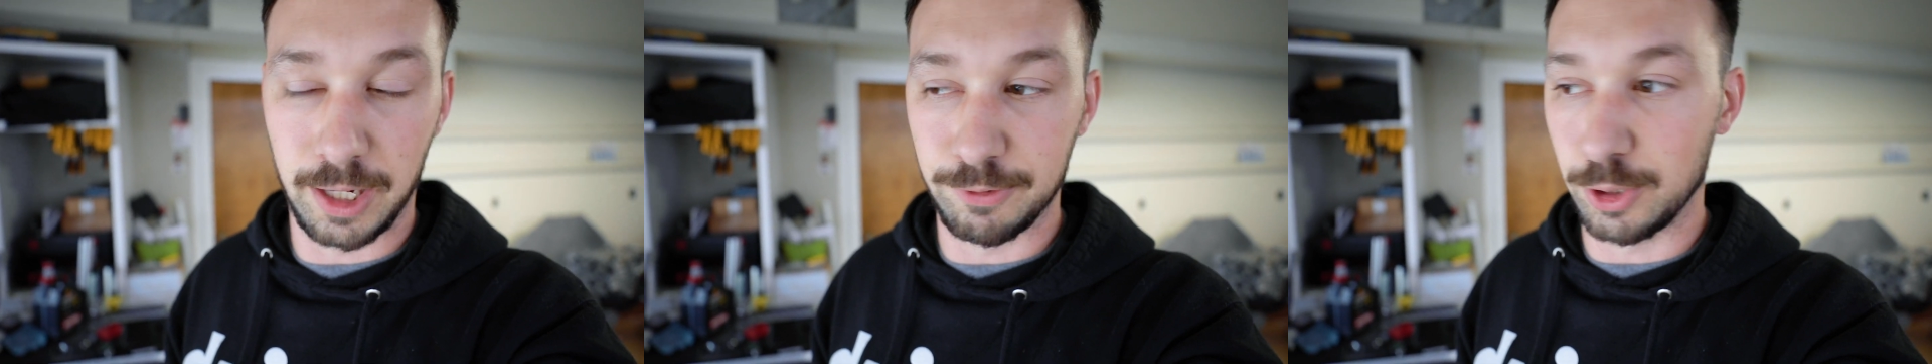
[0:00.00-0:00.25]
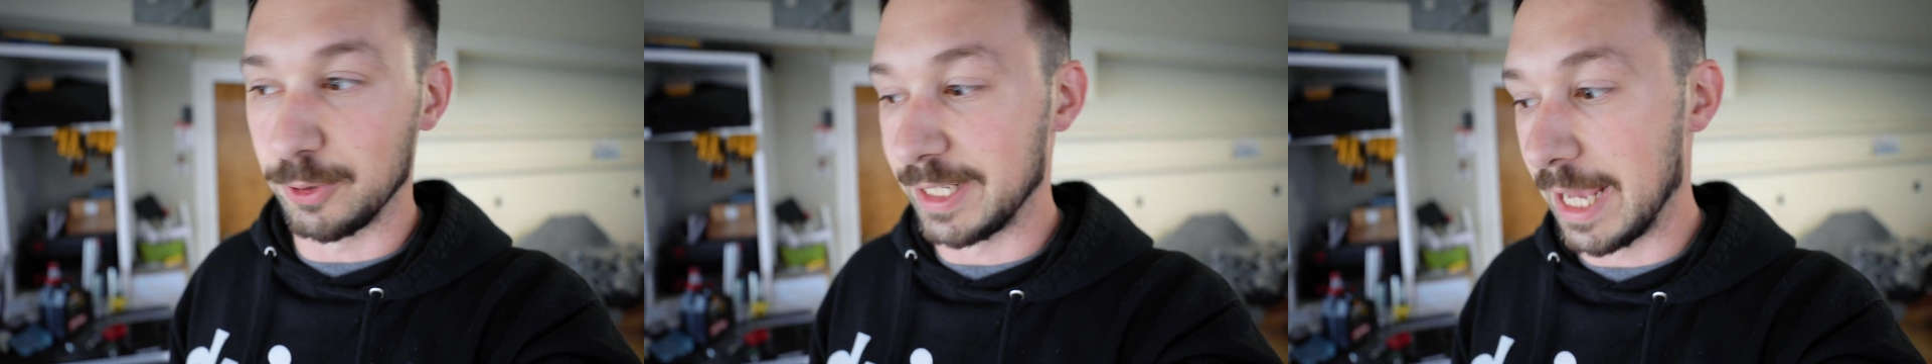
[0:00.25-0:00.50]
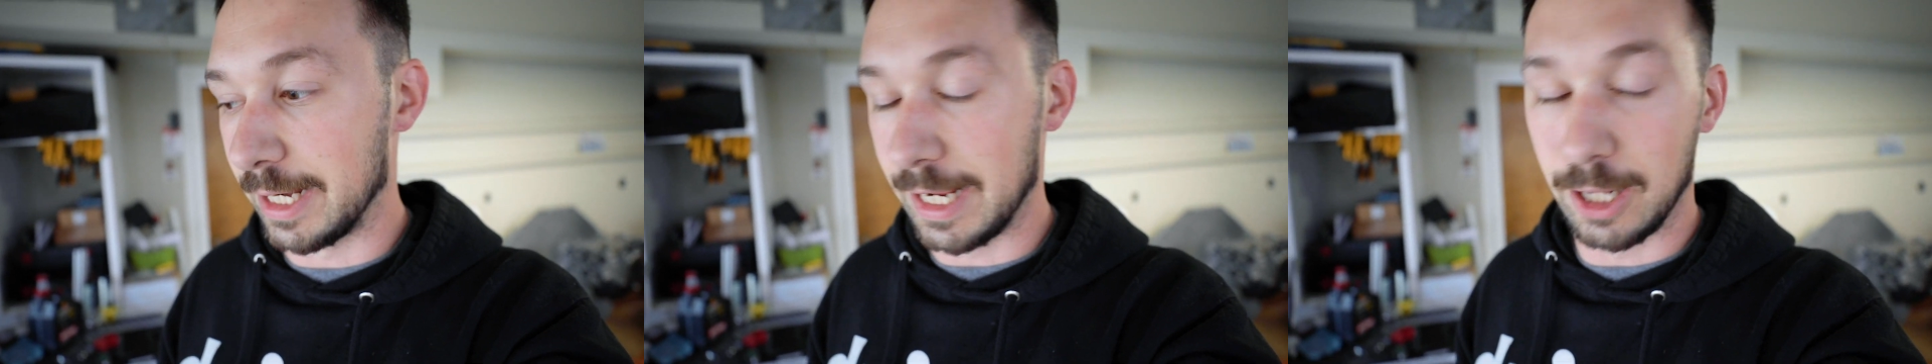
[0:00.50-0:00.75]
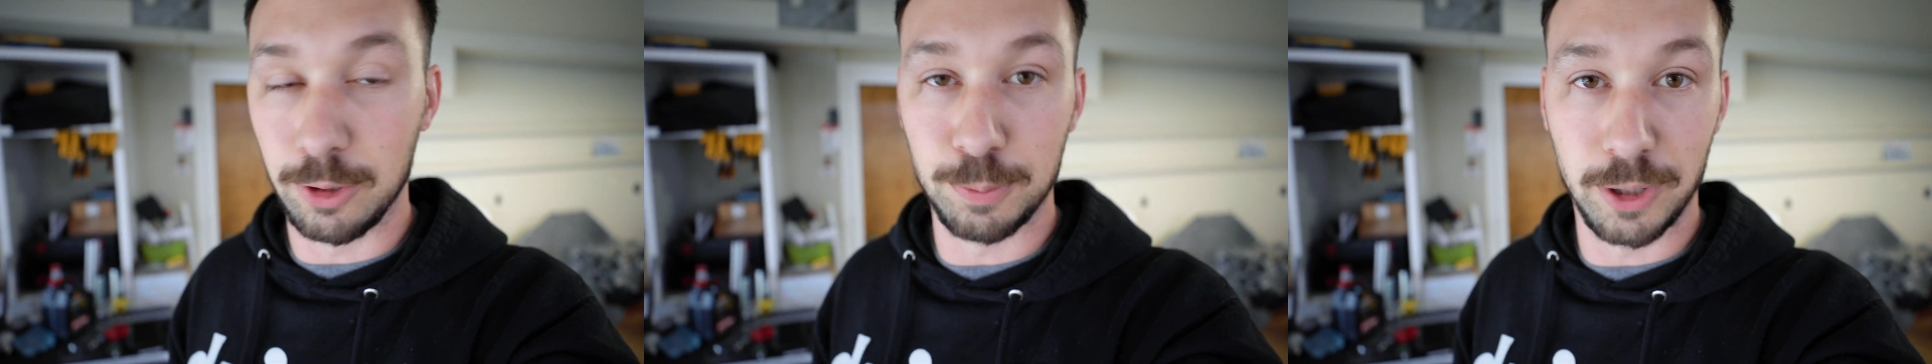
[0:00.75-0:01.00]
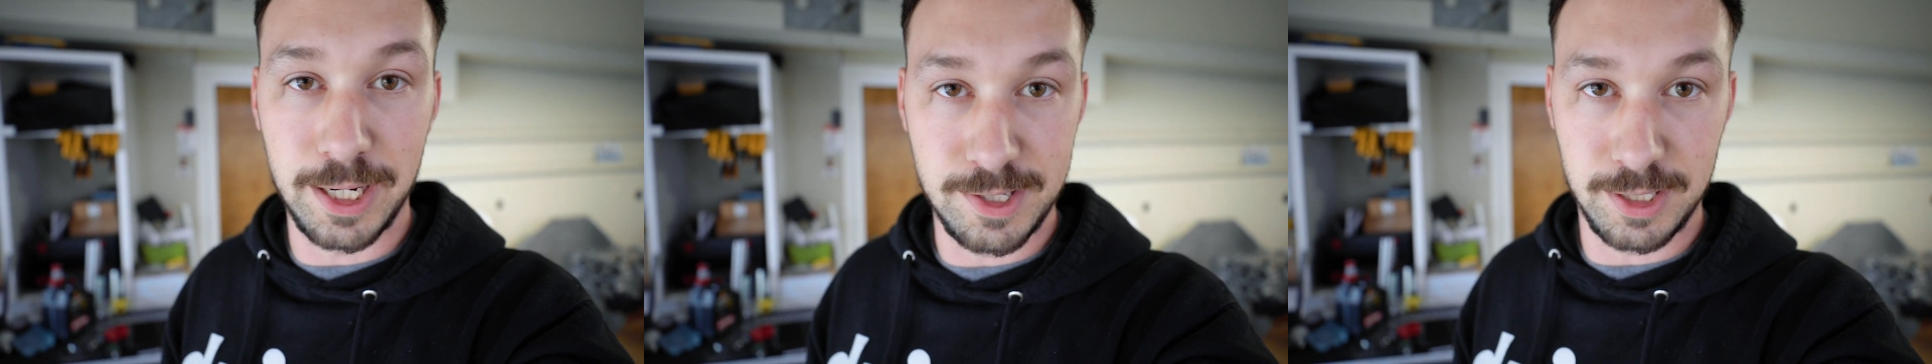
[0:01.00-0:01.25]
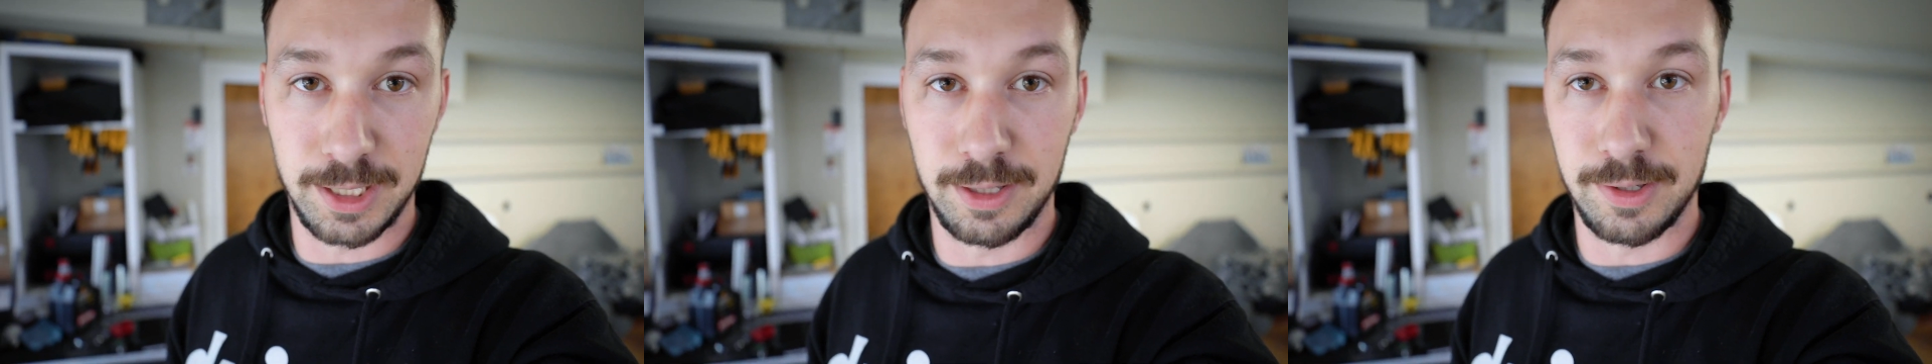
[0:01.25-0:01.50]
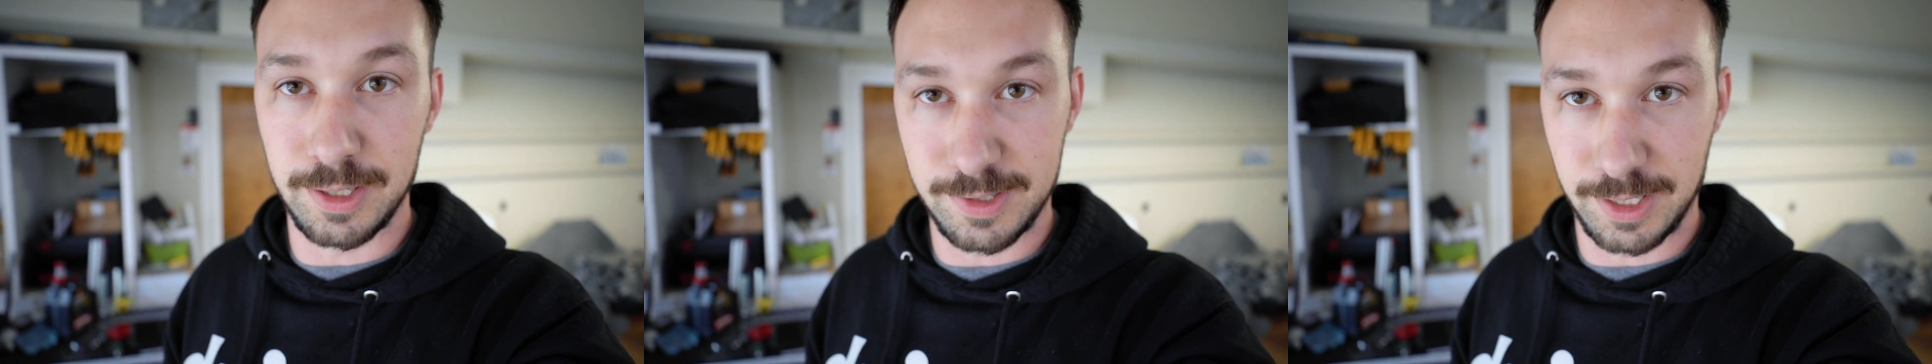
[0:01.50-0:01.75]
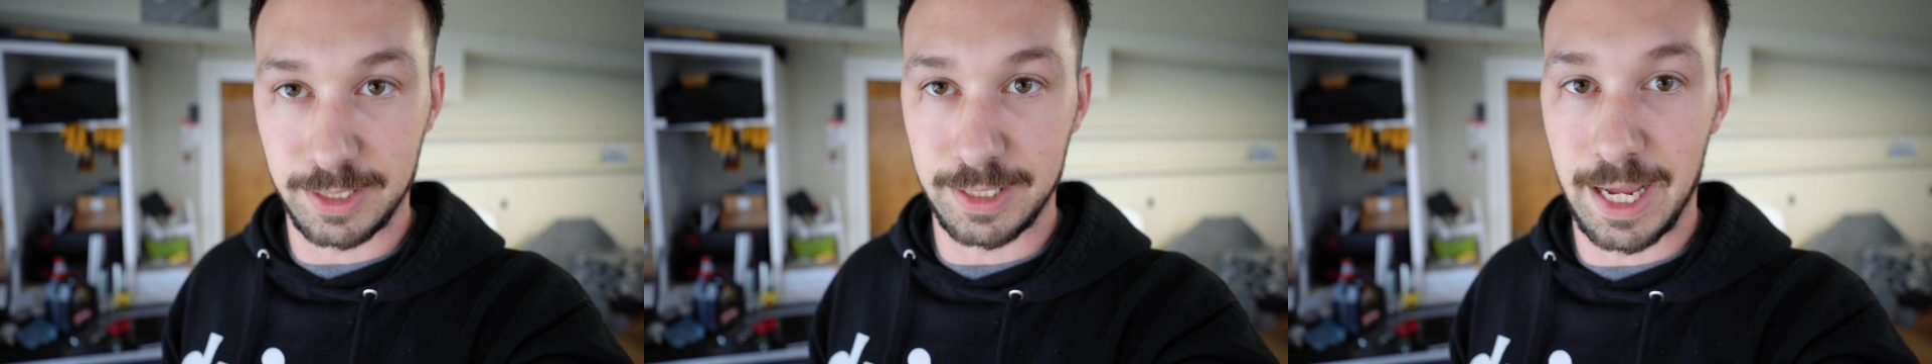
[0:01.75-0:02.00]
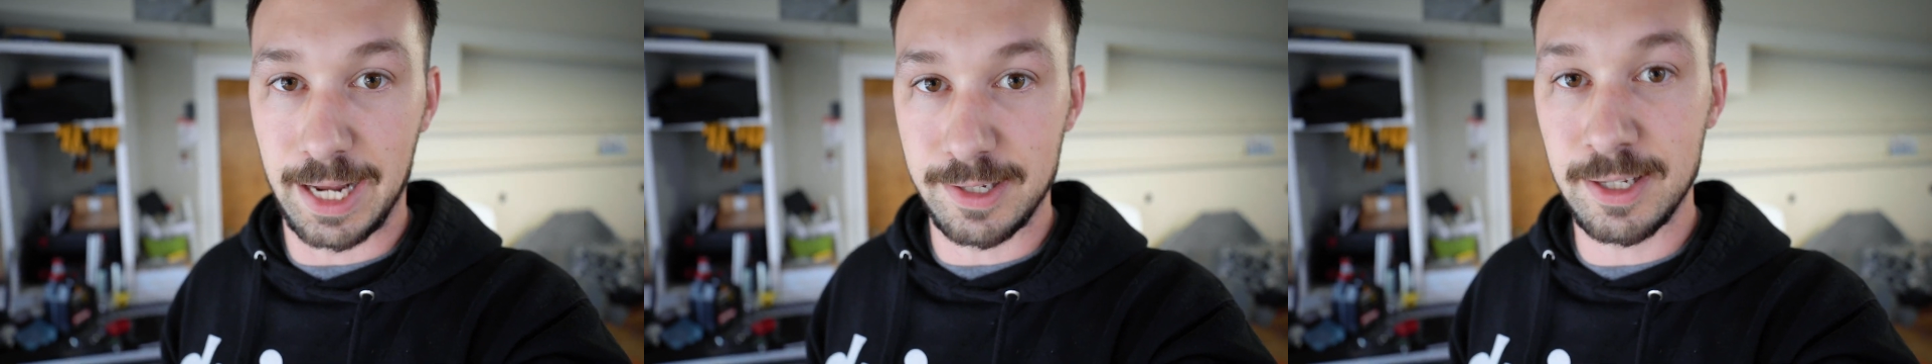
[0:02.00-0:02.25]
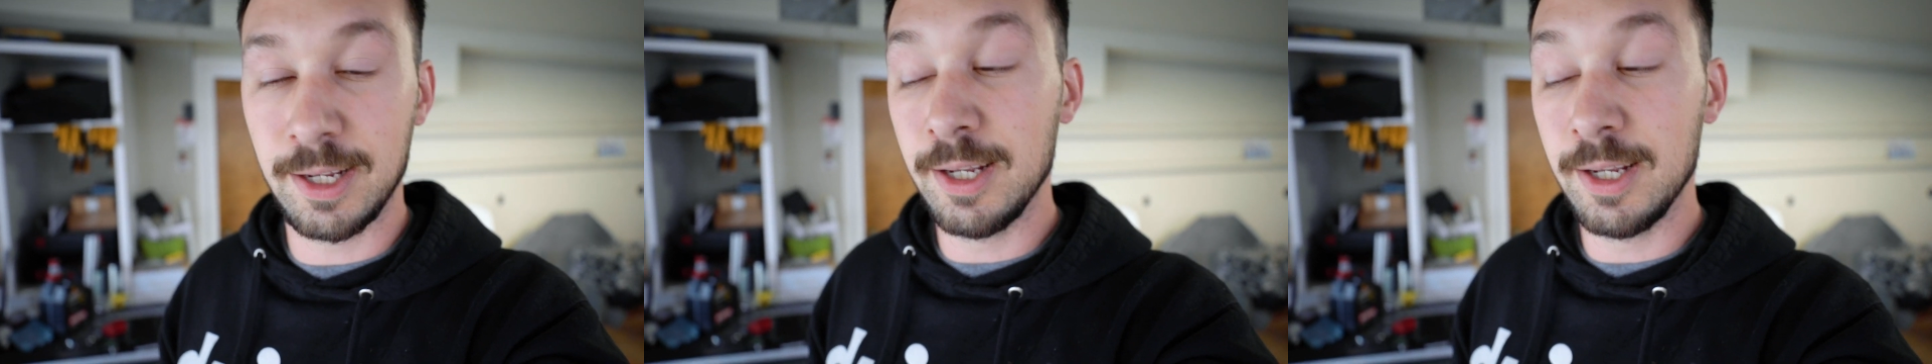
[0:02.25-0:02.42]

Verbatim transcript: I've already had L bracing and things like that.